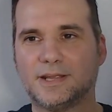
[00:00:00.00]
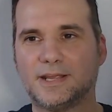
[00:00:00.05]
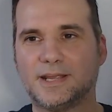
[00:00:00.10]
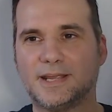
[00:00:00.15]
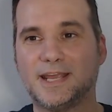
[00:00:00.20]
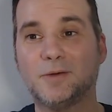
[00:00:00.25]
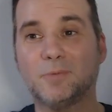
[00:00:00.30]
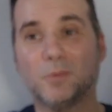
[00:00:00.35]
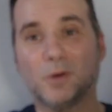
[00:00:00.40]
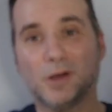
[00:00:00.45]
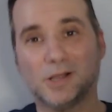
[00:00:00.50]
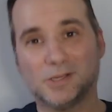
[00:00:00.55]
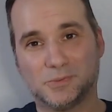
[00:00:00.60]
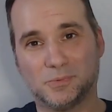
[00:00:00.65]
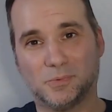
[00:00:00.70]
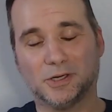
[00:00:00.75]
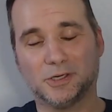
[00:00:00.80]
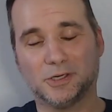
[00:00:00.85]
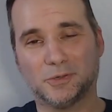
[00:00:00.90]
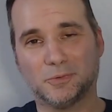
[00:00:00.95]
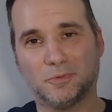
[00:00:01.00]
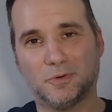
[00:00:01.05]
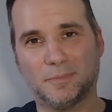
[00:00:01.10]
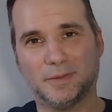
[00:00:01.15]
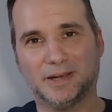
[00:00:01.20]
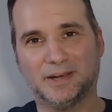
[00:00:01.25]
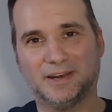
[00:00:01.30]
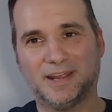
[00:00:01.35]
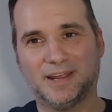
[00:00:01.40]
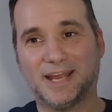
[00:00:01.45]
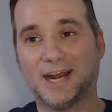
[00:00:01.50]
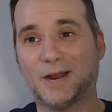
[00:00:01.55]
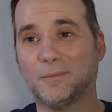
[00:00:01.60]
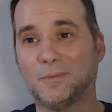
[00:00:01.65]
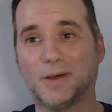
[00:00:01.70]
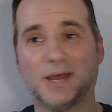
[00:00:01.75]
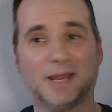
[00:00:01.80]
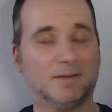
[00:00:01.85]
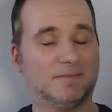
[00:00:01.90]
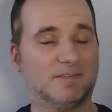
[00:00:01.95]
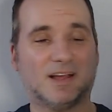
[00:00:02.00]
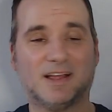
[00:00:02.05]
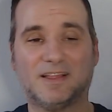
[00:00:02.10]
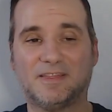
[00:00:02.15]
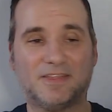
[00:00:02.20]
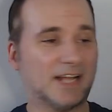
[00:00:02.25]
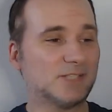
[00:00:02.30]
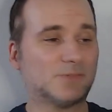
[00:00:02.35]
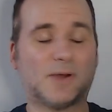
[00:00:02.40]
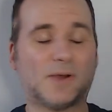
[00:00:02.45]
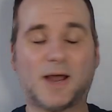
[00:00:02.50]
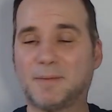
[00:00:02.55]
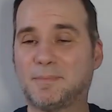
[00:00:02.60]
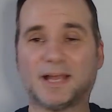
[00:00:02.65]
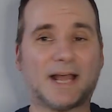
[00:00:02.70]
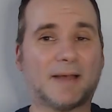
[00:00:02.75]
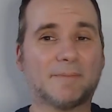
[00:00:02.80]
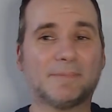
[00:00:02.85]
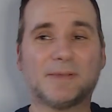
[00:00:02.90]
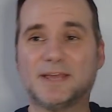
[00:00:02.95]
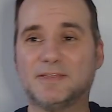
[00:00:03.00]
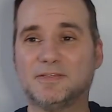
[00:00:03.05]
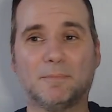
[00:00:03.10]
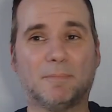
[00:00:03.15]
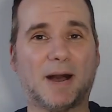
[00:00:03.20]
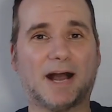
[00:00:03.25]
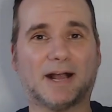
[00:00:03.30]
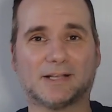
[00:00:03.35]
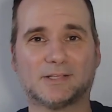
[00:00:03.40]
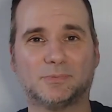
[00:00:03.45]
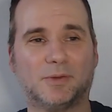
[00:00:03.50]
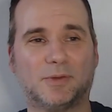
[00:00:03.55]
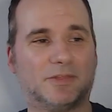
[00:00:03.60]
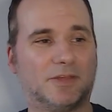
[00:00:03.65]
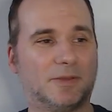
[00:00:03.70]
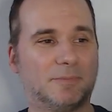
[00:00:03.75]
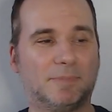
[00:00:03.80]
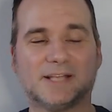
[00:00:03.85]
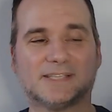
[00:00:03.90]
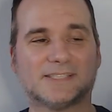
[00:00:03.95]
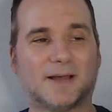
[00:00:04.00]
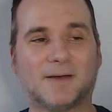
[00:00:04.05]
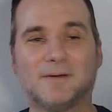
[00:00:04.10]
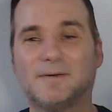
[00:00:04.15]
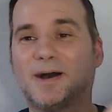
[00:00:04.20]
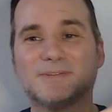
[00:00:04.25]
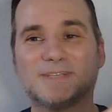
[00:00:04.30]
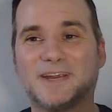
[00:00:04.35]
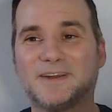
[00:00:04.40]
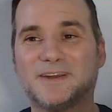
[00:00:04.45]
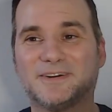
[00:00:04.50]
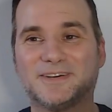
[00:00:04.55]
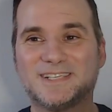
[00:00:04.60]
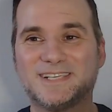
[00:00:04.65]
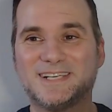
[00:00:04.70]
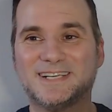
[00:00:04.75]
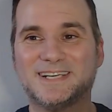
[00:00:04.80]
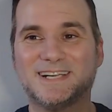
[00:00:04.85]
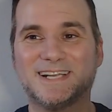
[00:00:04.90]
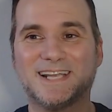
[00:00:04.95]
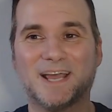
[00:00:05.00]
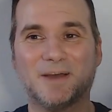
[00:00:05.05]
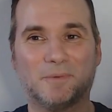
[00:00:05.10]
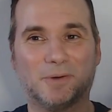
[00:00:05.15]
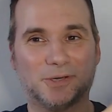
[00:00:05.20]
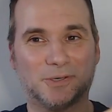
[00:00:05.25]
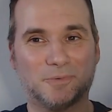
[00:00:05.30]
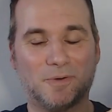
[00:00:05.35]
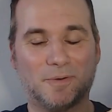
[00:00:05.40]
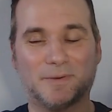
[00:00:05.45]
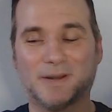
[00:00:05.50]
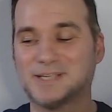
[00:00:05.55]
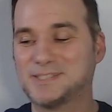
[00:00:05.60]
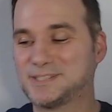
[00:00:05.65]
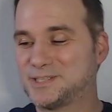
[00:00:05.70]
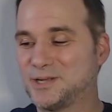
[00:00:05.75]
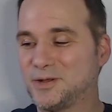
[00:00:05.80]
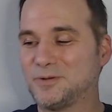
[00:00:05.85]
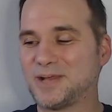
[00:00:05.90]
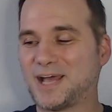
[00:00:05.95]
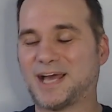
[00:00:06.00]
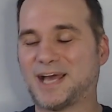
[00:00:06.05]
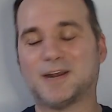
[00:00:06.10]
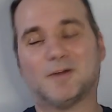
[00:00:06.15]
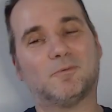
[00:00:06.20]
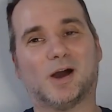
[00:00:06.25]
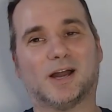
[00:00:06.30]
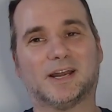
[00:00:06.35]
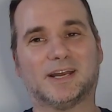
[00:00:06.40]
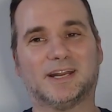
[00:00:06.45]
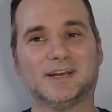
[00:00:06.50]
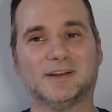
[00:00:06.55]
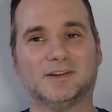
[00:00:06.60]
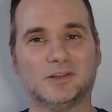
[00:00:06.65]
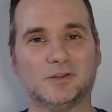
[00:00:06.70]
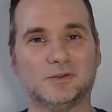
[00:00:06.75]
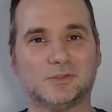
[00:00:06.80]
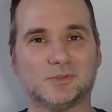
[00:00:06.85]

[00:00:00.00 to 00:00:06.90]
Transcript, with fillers: it was Wonder Woman. And I went, that's why I'm like, I'm getting the box with it because I, I was guaranteed to get Wonder Woman. I still kind of wanted a loose